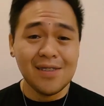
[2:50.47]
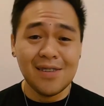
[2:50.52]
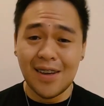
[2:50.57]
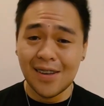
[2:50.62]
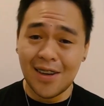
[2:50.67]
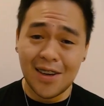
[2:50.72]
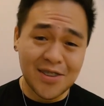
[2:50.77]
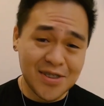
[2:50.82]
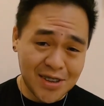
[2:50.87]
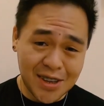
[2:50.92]
Like
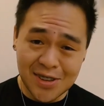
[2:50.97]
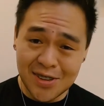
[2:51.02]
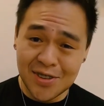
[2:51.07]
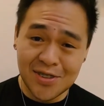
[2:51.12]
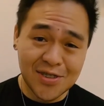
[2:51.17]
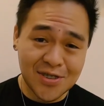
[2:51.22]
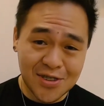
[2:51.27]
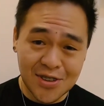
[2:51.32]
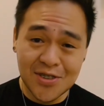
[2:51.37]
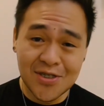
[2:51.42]
I said, this
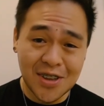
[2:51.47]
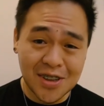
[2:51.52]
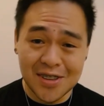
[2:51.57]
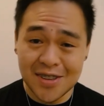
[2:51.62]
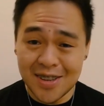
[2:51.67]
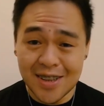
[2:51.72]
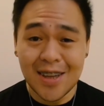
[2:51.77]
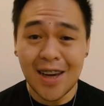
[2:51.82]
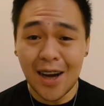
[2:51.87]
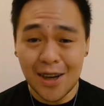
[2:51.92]
is just a
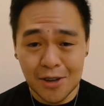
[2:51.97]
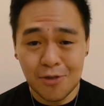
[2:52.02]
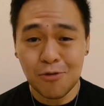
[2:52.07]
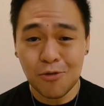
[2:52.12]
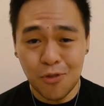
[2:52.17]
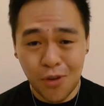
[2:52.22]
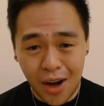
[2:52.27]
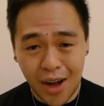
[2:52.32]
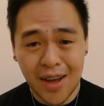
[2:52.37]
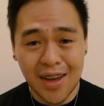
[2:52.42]

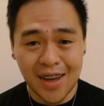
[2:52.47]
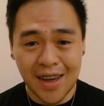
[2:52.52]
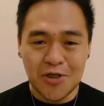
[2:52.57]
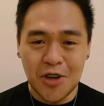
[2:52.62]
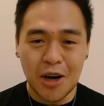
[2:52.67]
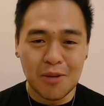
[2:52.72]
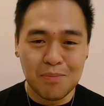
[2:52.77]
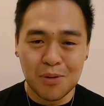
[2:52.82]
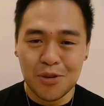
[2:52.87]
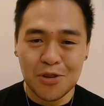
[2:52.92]
DIY
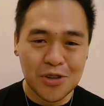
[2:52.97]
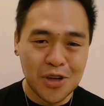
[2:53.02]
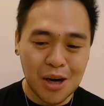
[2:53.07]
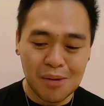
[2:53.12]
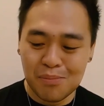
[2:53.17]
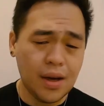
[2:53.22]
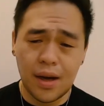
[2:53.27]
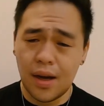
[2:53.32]
shabu shabu.